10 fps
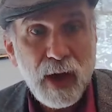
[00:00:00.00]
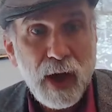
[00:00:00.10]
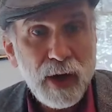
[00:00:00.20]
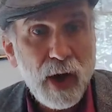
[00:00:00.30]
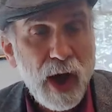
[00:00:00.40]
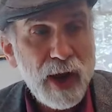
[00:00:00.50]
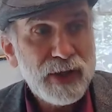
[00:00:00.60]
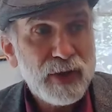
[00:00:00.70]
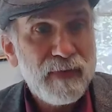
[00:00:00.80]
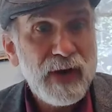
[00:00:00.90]
on,
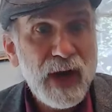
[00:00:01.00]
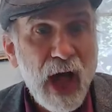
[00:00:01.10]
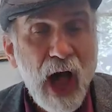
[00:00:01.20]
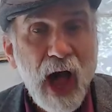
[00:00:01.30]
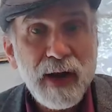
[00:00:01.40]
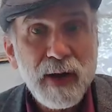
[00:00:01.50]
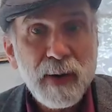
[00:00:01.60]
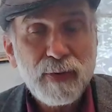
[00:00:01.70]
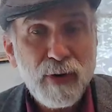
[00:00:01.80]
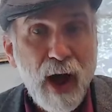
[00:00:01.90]
on sort of
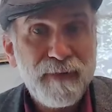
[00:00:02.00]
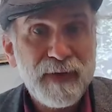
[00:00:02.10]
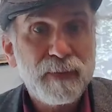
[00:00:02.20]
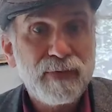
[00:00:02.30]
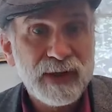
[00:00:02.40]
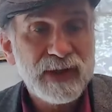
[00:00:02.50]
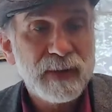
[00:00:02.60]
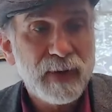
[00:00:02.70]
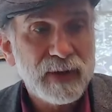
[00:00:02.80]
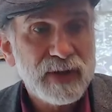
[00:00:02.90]
non-profit
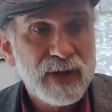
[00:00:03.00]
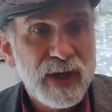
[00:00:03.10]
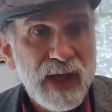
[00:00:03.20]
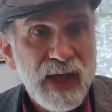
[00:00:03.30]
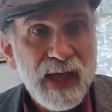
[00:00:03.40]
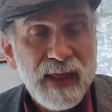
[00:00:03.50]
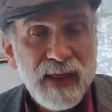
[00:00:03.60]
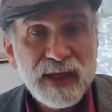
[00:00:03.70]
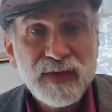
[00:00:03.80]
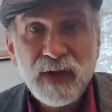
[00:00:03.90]
principles.
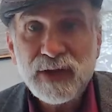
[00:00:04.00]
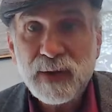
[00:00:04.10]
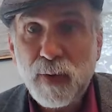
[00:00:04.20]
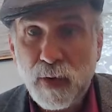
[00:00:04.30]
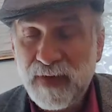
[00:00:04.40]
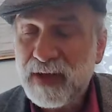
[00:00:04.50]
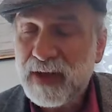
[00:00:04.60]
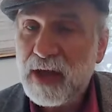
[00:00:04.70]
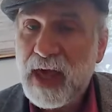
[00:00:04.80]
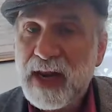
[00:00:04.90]
This feels important. The other
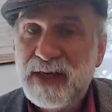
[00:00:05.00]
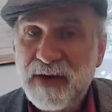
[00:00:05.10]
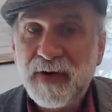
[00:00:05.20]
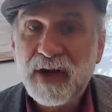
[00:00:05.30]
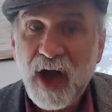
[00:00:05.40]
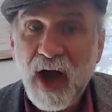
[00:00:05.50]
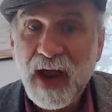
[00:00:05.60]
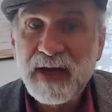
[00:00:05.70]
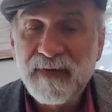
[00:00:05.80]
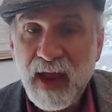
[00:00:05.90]
thing, you get a different
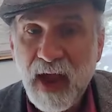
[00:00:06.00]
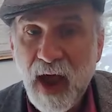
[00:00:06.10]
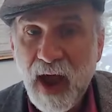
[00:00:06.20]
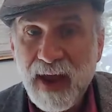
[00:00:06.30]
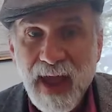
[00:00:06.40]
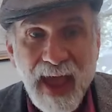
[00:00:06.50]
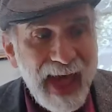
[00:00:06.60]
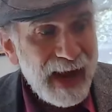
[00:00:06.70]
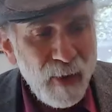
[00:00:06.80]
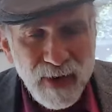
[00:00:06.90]
kind of AI.
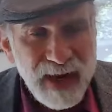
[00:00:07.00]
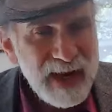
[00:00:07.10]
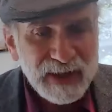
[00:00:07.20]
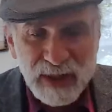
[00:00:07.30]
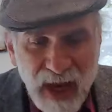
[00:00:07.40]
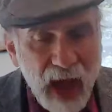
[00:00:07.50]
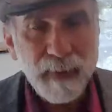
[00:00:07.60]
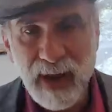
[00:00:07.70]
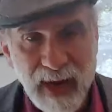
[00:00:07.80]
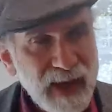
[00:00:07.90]
I don't need it to
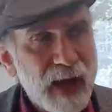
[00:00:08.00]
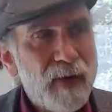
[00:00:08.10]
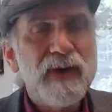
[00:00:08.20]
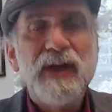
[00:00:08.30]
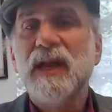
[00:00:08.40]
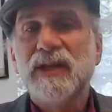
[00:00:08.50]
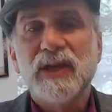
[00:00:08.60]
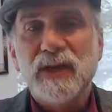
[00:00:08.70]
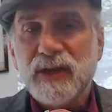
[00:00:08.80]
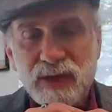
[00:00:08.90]
dominate. I don't need it
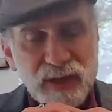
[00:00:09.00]
to,